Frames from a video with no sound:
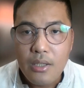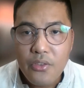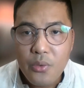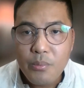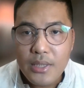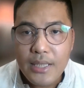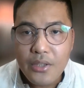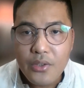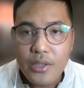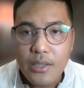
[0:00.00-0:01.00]
to
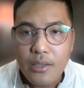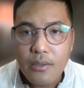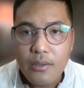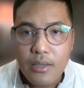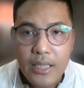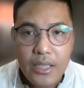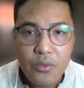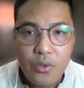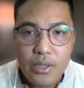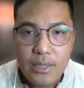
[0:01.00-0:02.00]
protect your
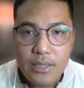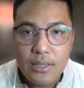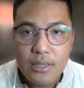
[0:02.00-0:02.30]
territory.